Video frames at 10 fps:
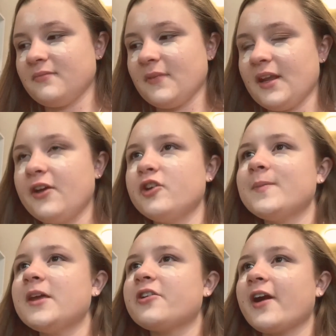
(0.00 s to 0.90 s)
it would
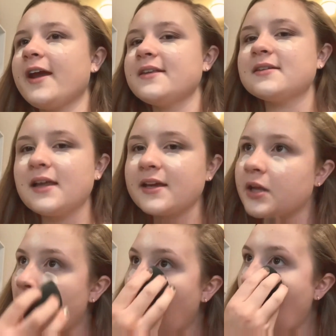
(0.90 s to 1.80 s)
be great to like, you
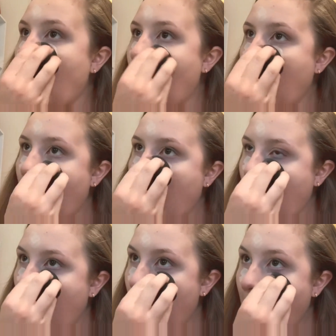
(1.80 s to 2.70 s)
know,
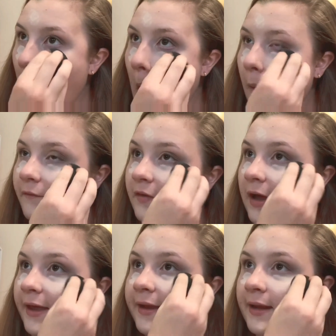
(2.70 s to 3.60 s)

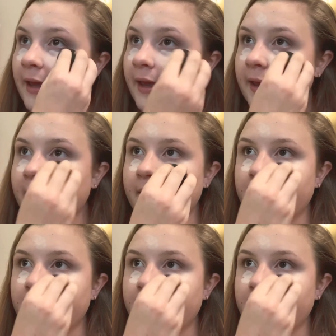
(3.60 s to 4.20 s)
find a